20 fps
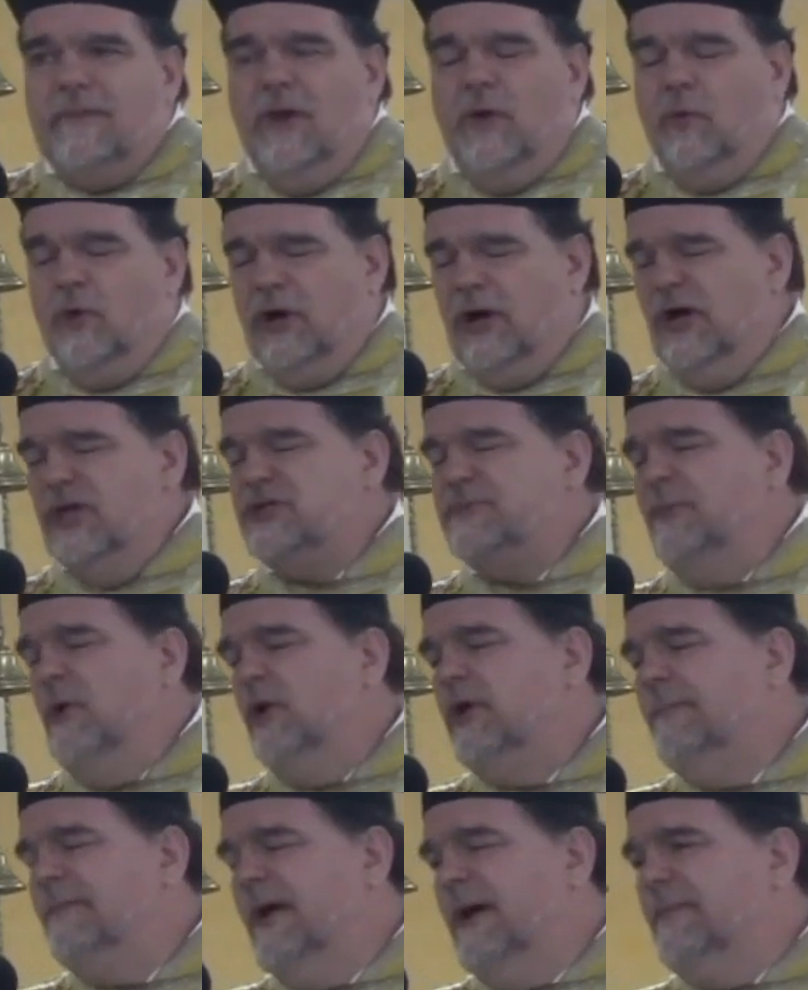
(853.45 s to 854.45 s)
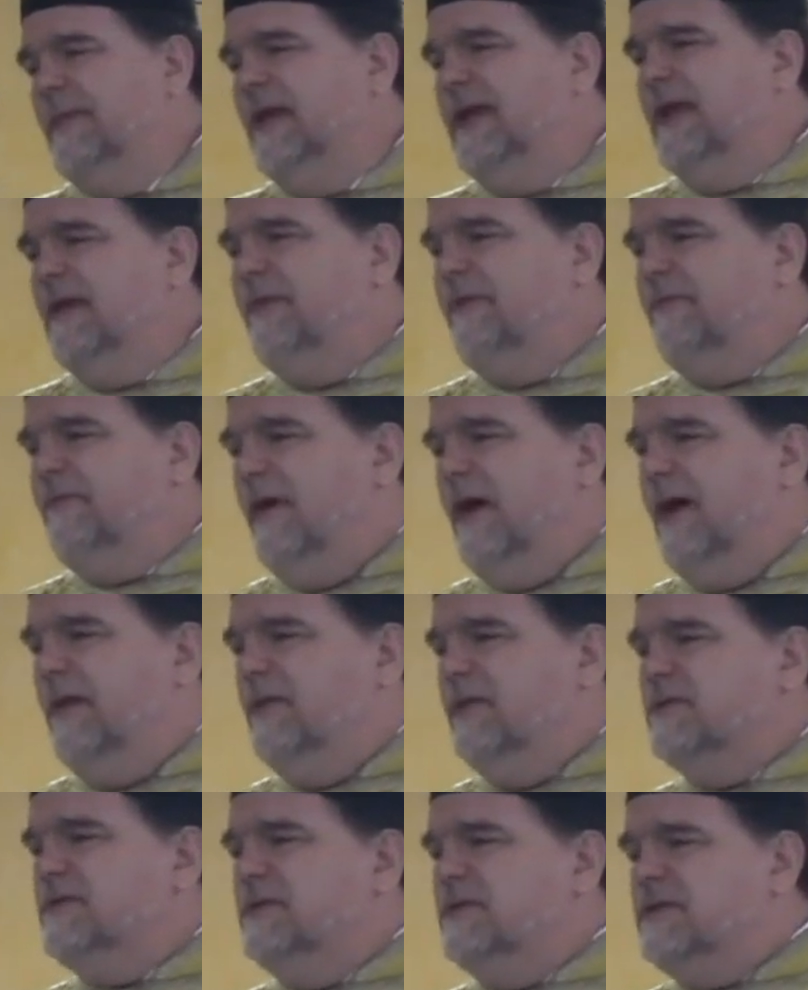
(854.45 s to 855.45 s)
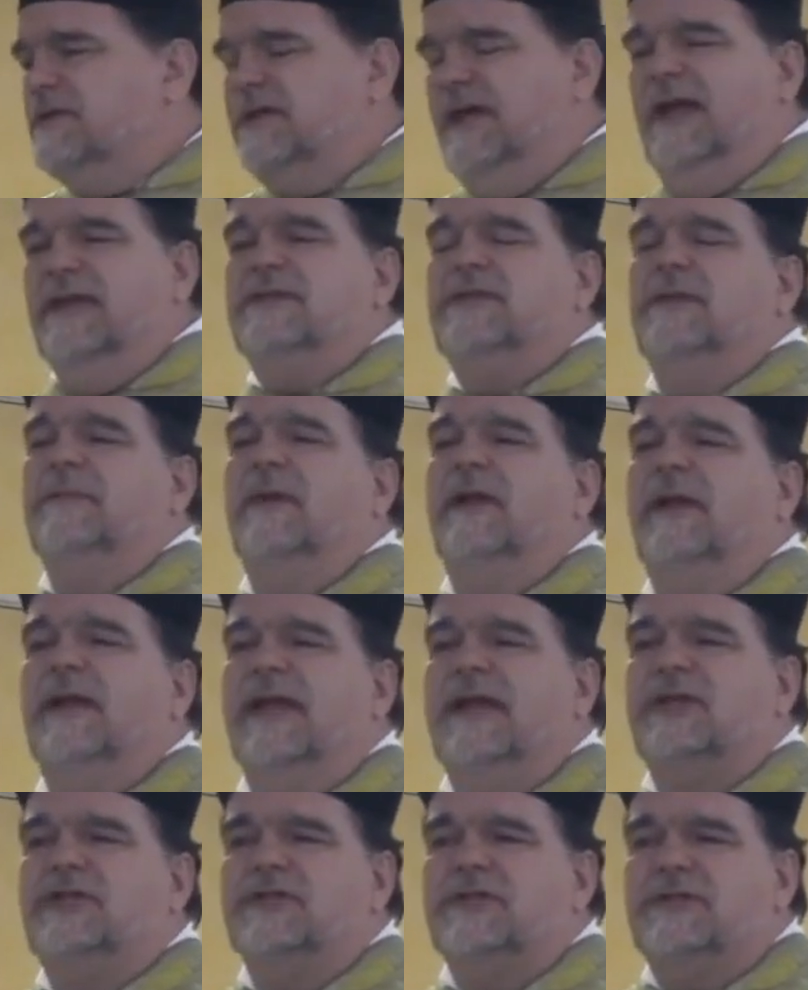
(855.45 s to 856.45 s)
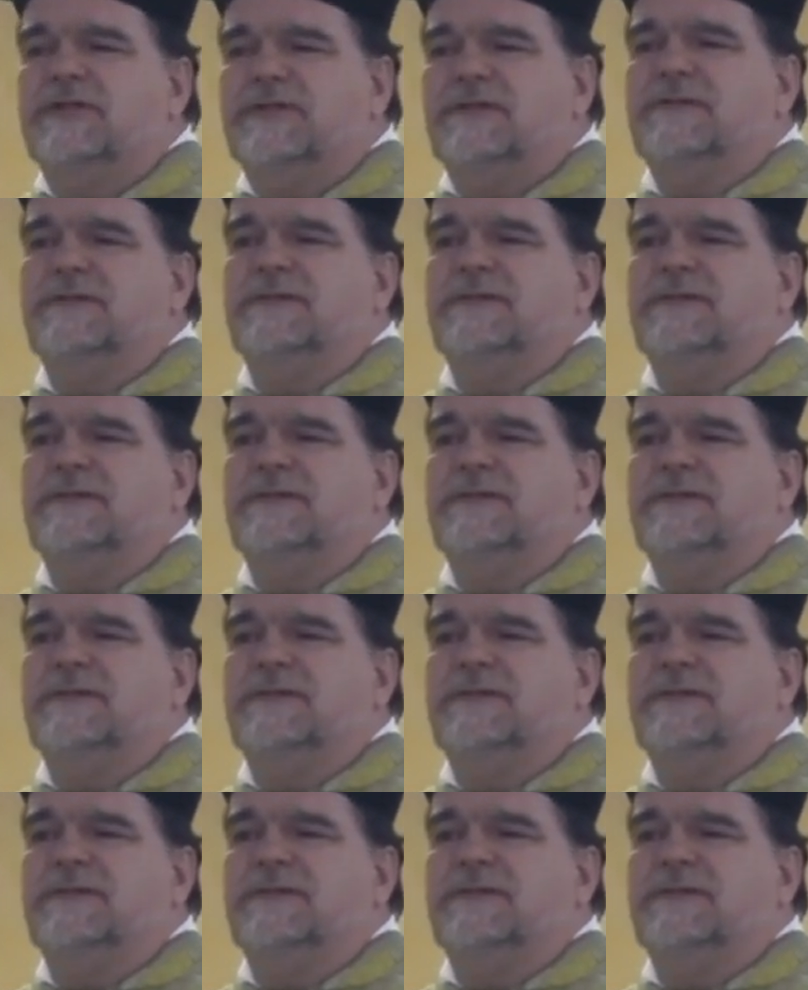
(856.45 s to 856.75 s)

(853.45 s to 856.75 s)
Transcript: a word spoken by many of the fathers and the saints of the Middle Ages,